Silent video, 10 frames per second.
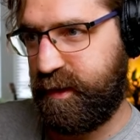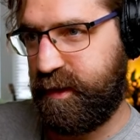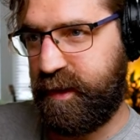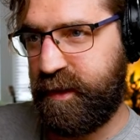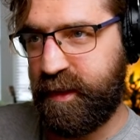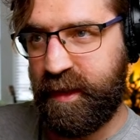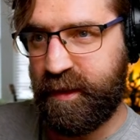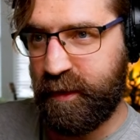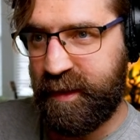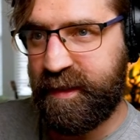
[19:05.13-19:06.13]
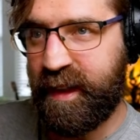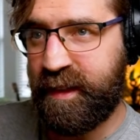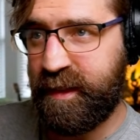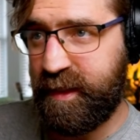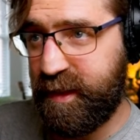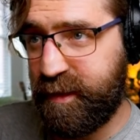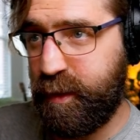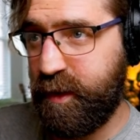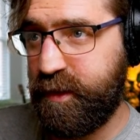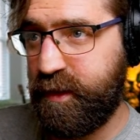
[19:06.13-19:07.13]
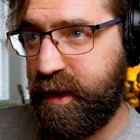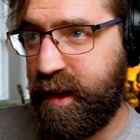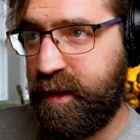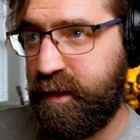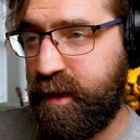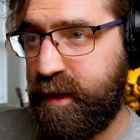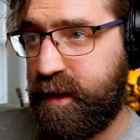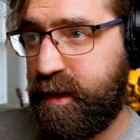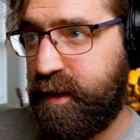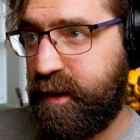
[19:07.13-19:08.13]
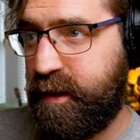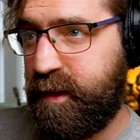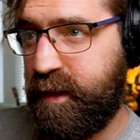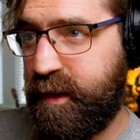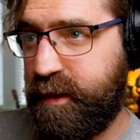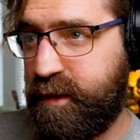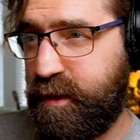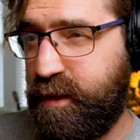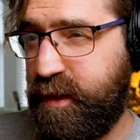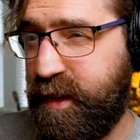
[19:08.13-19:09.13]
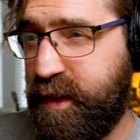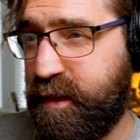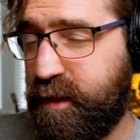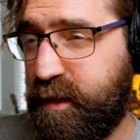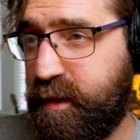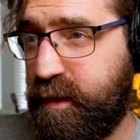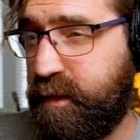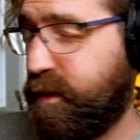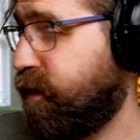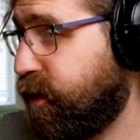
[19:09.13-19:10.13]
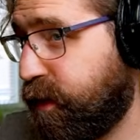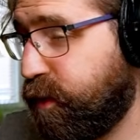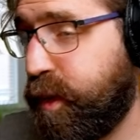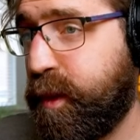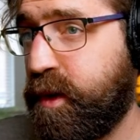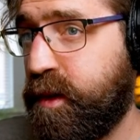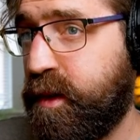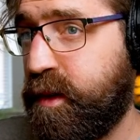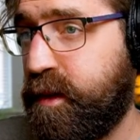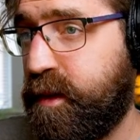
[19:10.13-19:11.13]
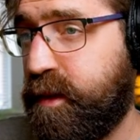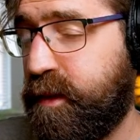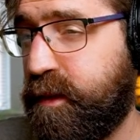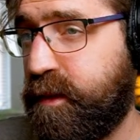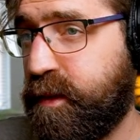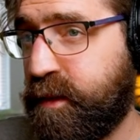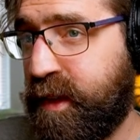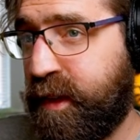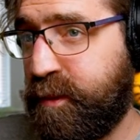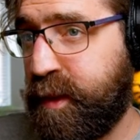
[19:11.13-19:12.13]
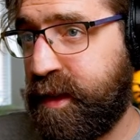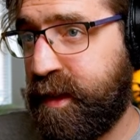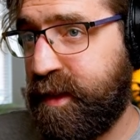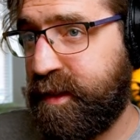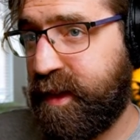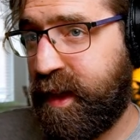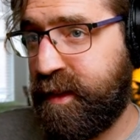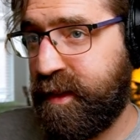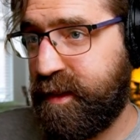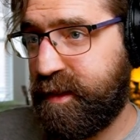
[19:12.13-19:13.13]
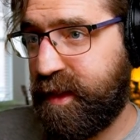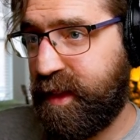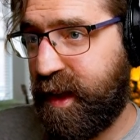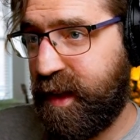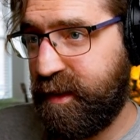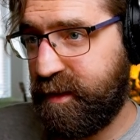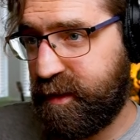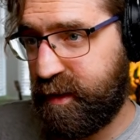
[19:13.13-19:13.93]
So this all needs to get to this portal now. So you need 3 more. So it's going to have to be at least that and at least that.